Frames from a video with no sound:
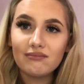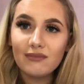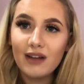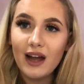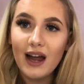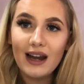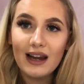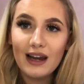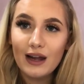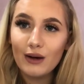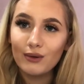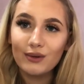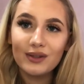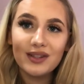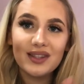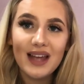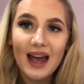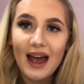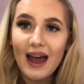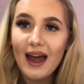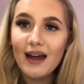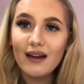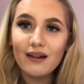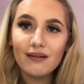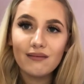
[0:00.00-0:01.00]
a little
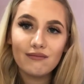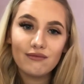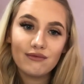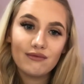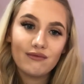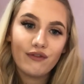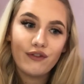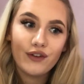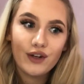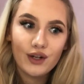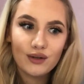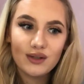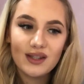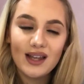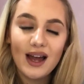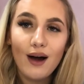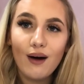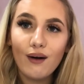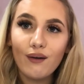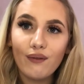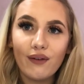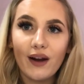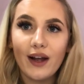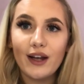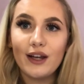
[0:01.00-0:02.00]
set for
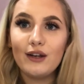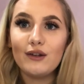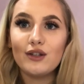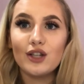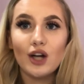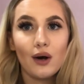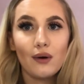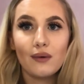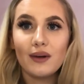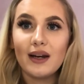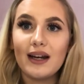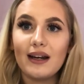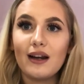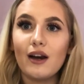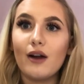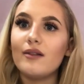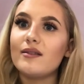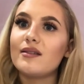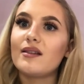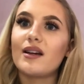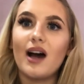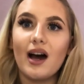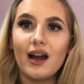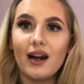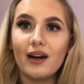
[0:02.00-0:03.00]
yourself, like you don't need
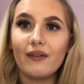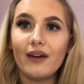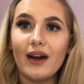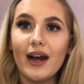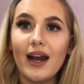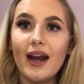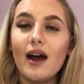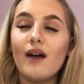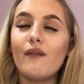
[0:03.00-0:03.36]
loads of cutlery,